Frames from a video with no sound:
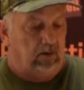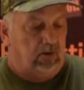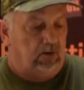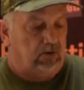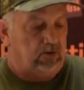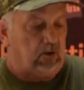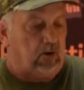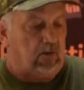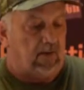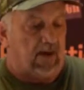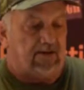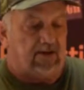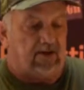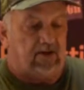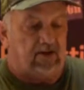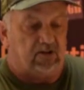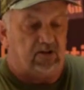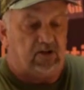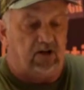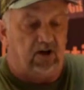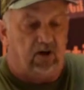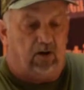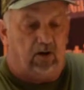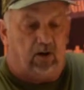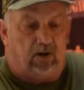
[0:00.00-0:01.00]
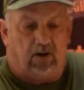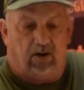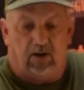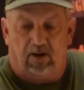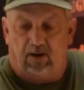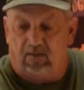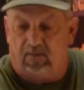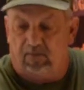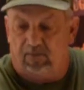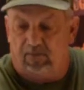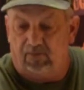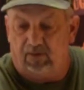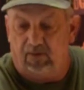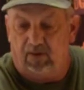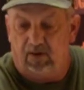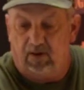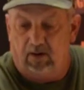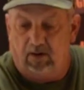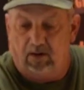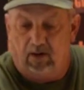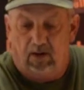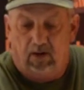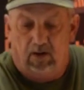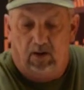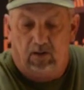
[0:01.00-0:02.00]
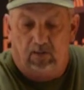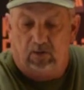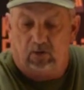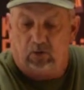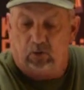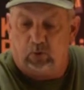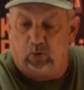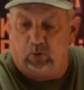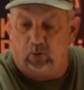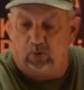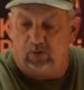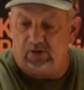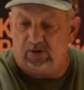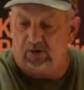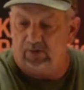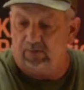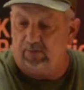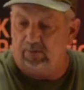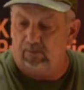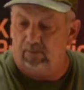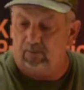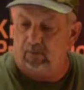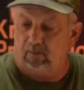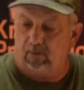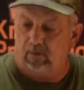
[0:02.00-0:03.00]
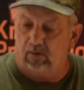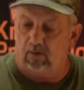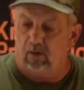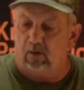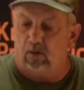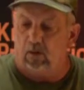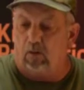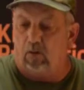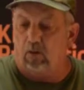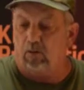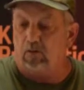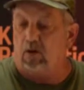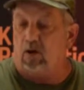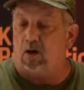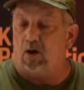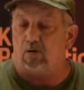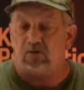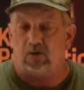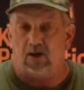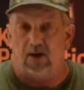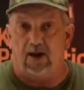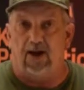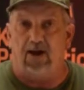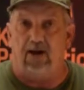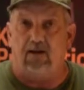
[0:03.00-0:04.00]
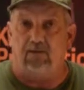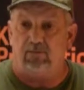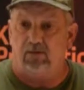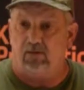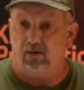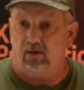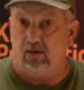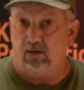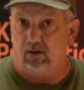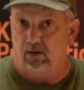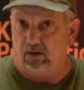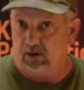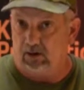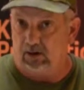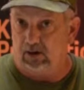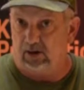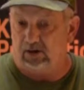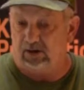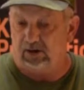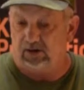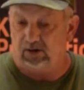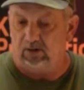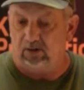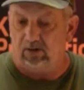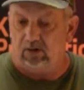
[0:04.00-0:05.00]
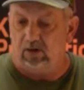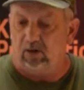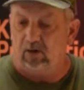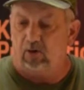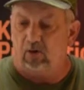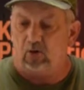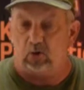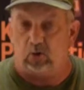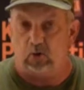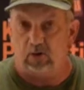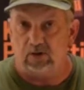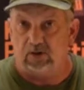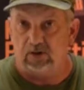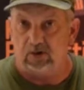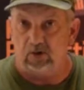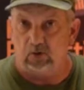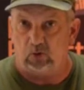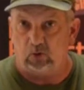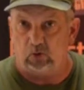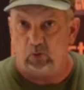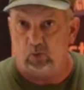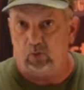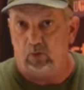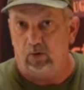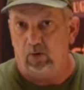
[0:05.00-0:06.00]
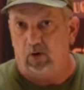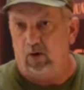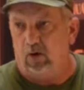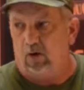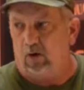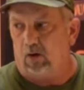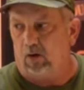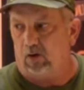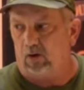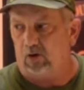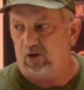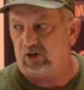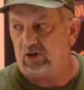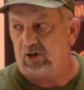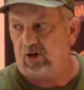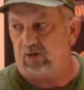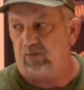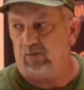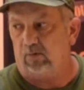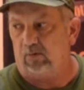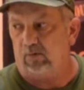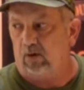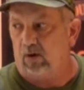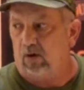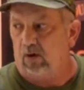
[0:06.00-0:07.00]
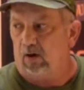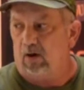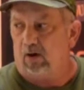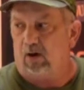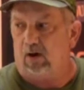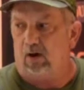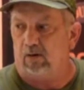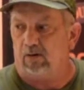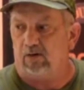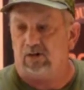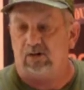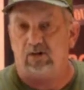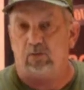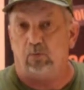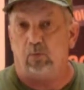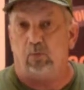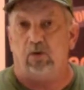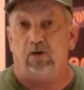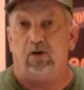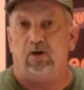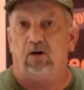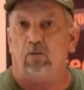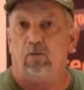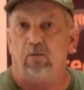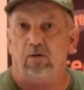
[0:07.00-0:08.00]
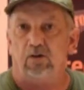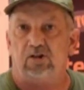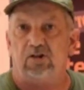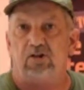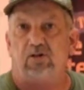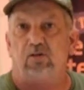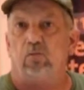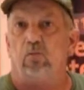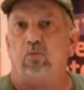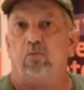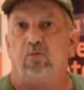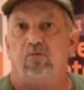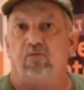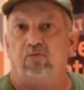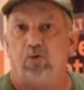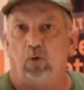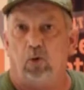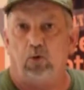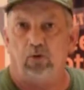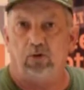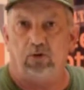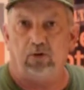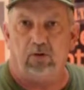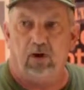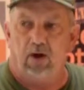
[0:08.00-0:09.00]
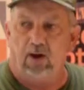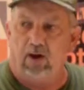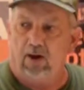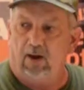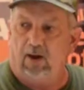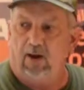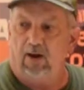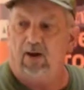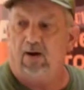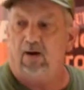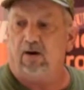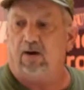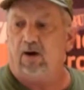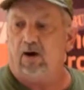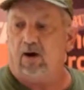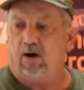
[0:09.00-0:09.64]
So that takes care of the tools. And we also have this, your trenching tool or your shovel. This is a really good one. This is with the folder, and